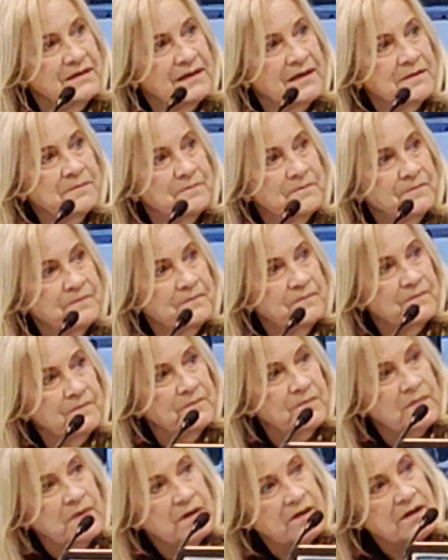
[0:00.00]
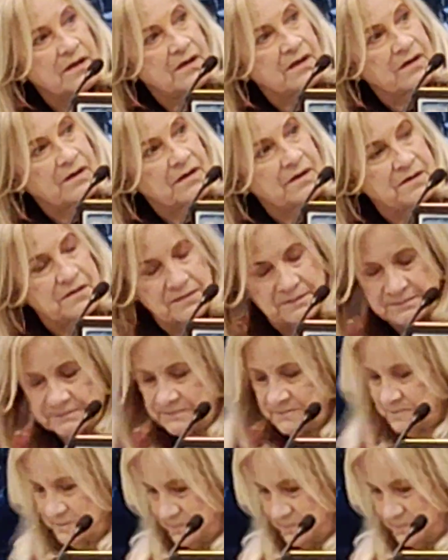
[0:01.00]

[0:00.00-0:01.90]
Yeah. I move for a